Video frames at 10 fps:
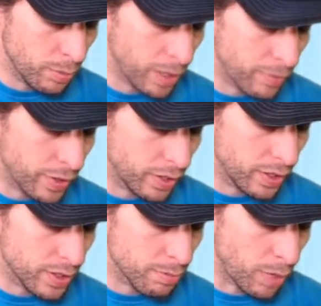But I'm filling
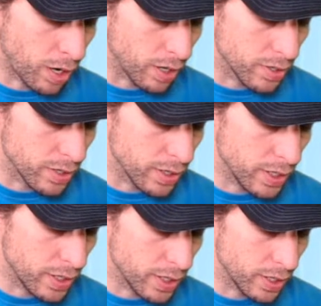in some bars in
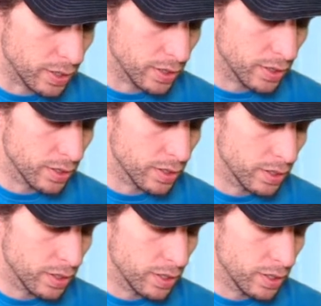here.
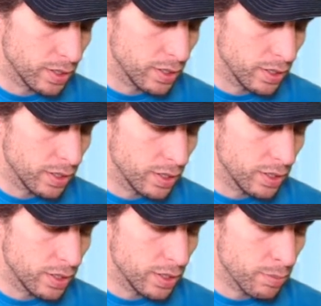
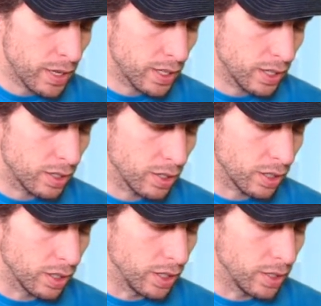Just making it
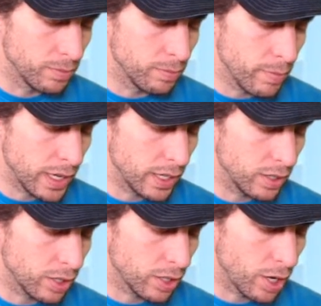look good, make it
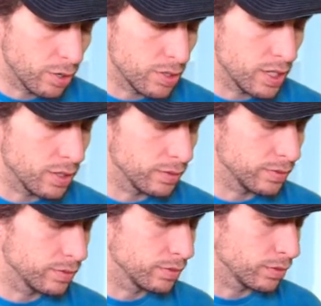look cozy,
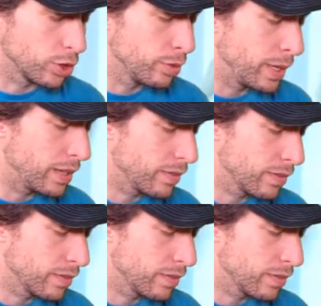roomy.